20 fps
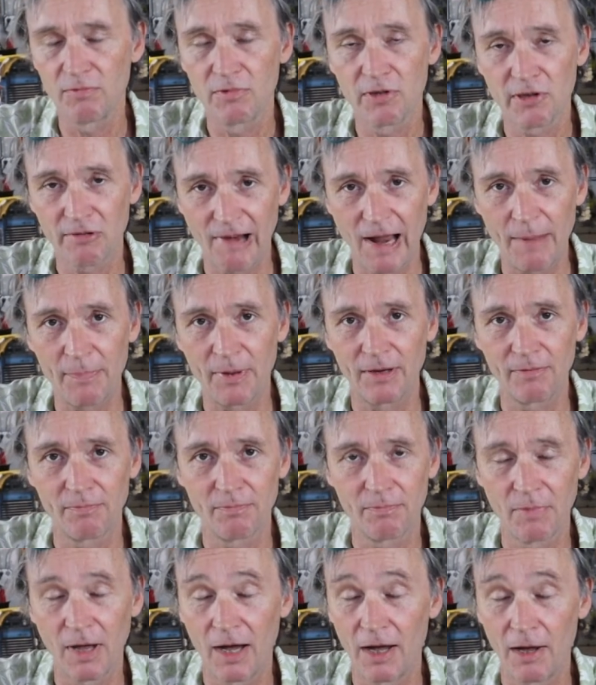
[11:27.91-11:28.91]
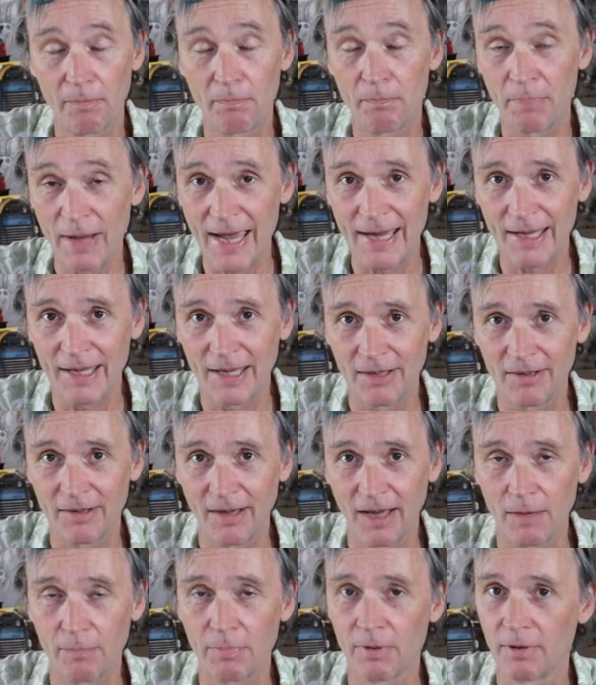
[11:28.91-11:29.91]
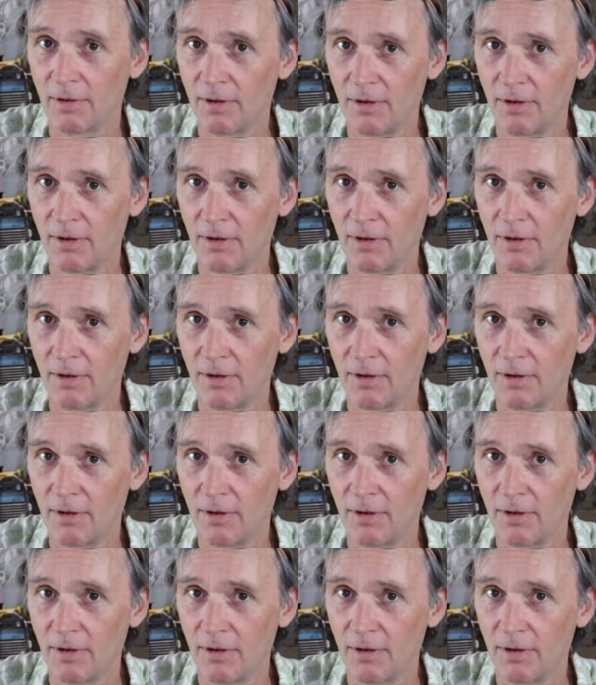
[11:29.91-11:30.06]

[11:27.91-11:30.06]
strapping, packing tape,